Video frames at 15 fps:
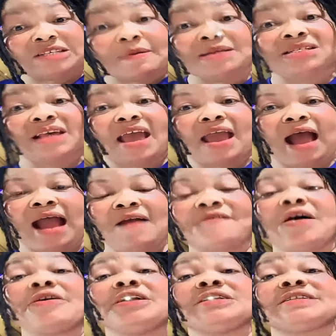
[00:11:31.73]
What do I say?
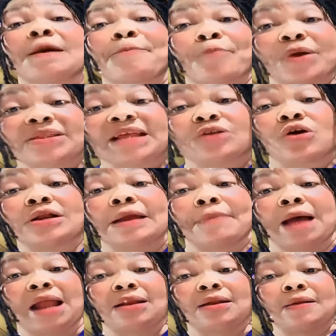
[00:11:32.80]
I am very disappointed on the